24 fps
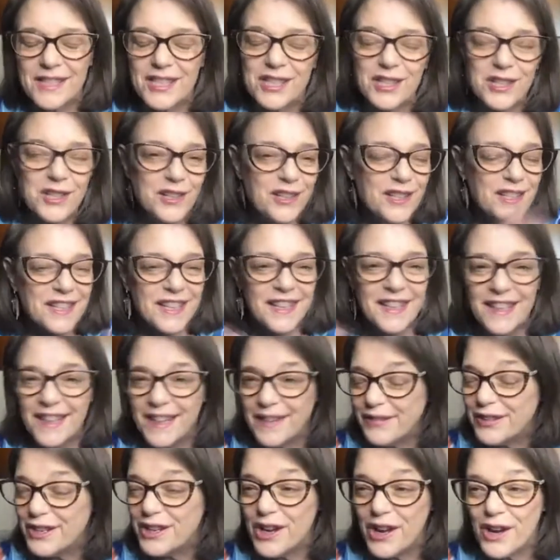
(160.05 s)
Students I didn't
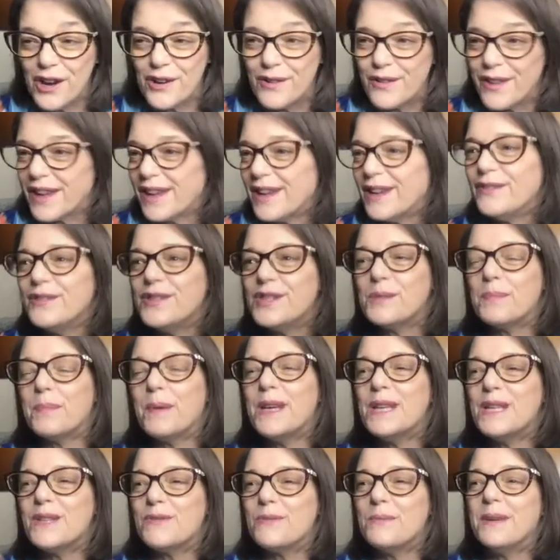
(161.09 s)
even know, they held the
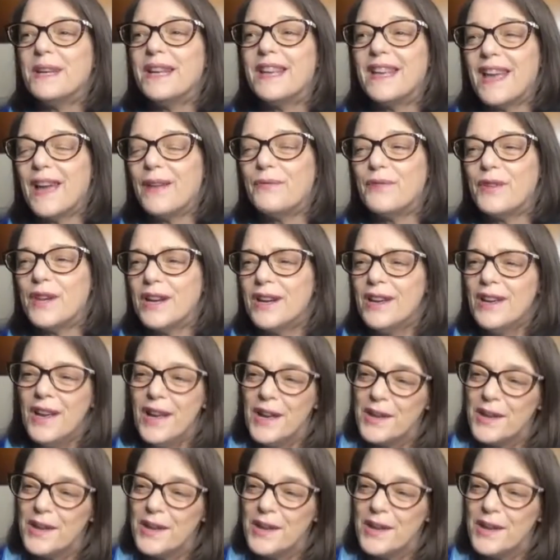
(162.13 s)
space for me to get there.